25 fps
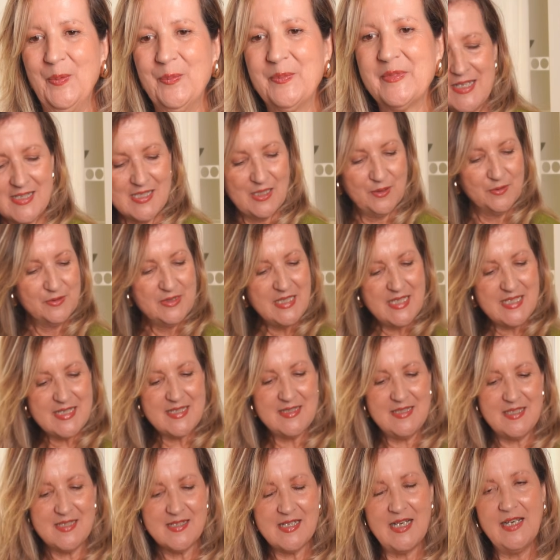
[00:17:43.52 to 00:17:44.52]
So
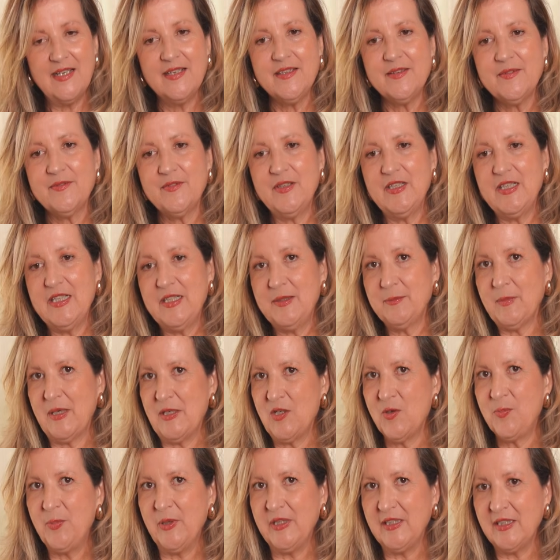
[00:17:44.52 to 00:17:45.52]
this design, in my
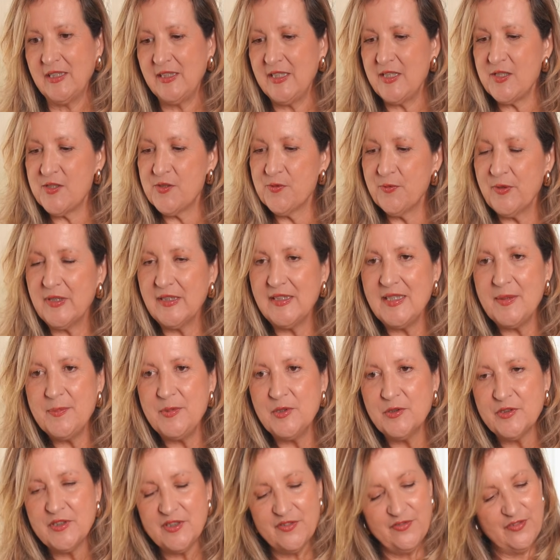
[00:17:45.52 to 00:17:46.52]
opinion, is really
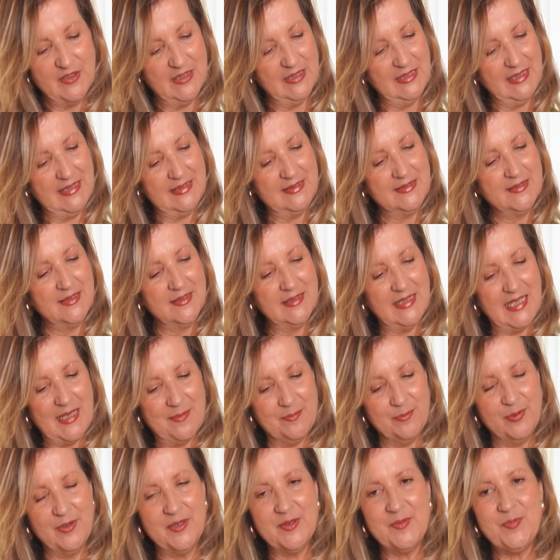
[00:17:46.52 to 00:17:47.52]
beautiful, and the
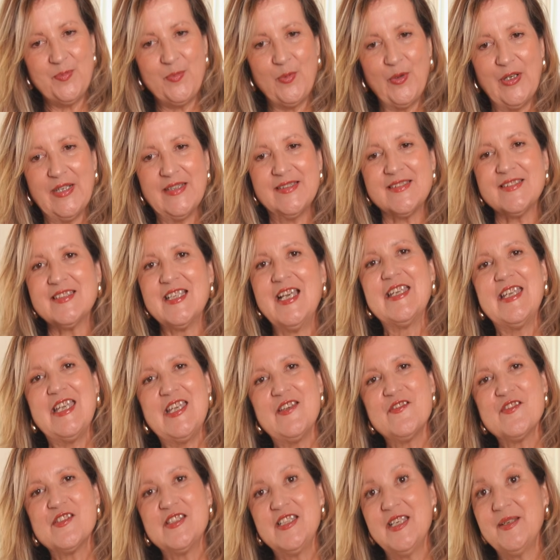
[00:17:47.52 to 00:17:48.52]
leopard print
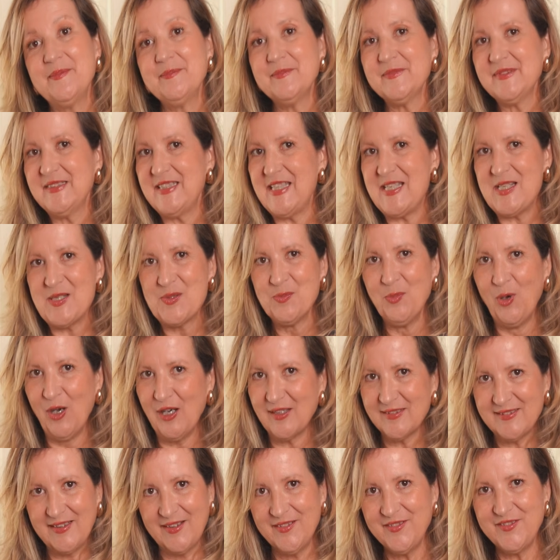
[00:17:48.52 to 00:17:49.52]
gives them this
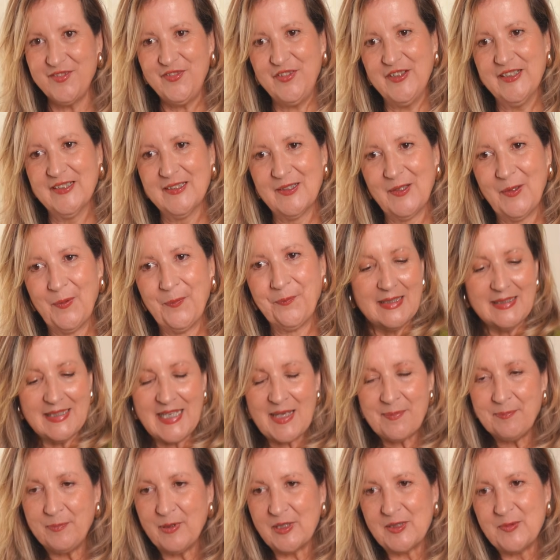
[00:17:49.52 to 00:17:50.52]
modern feel.
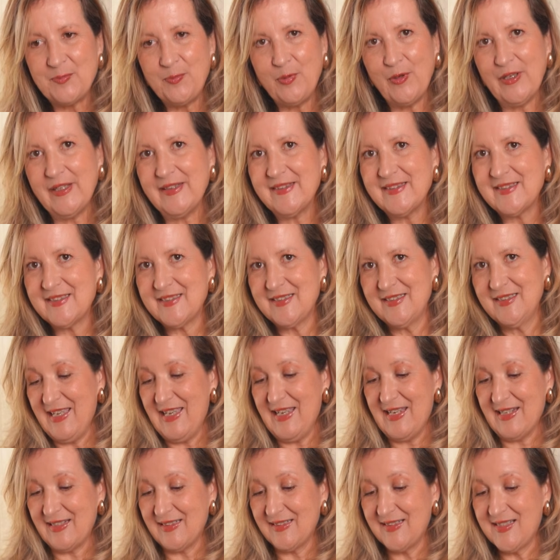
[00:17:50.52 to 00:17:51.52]
Leopard print
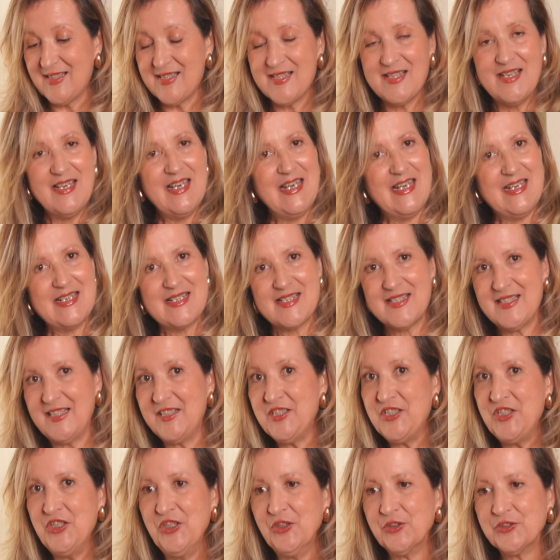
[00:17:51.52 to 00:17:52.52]
acts as a
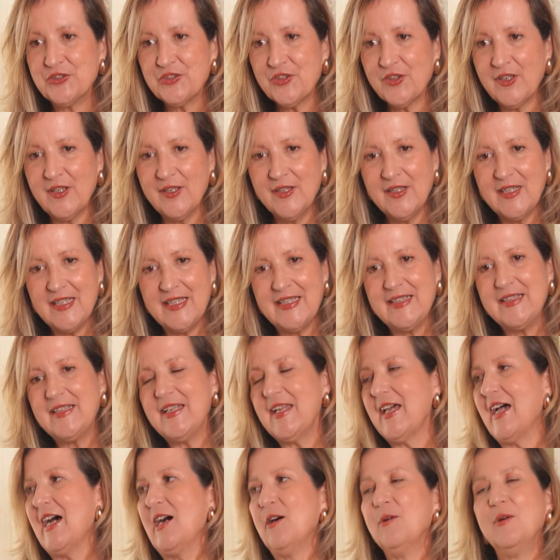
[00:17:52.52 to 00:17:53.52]
neutral
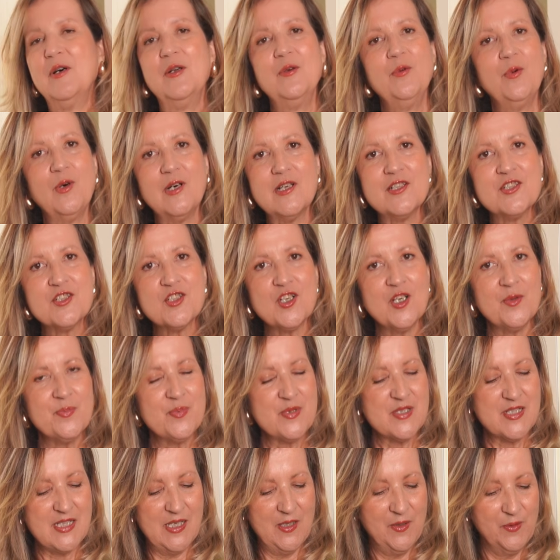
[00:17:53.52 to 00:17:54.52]
in our wardrobe,
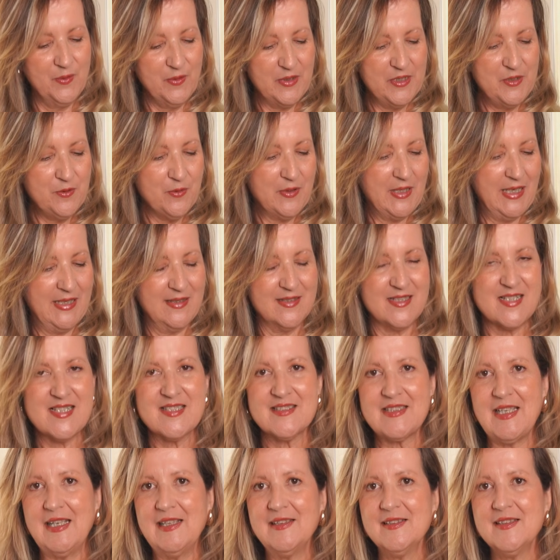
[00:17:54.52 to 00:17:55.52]
so you can
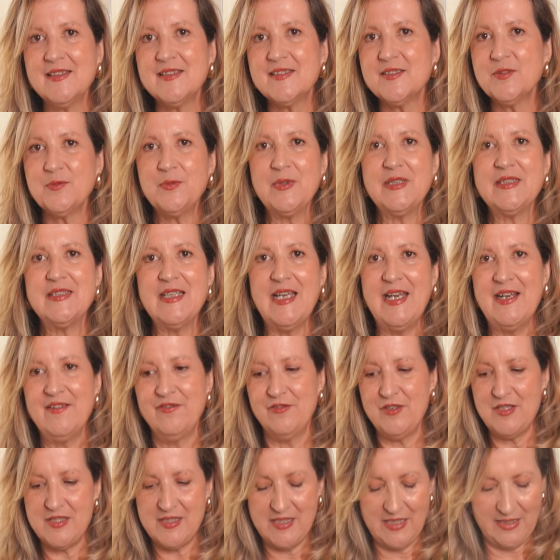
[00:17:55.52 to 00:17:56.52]
style it with
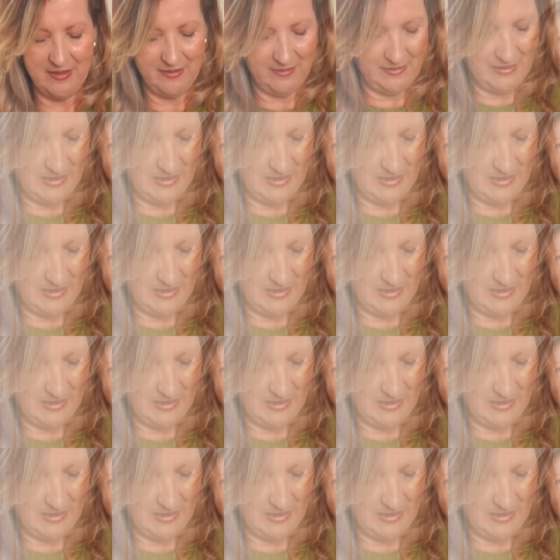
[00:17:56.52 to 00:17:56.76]
everything.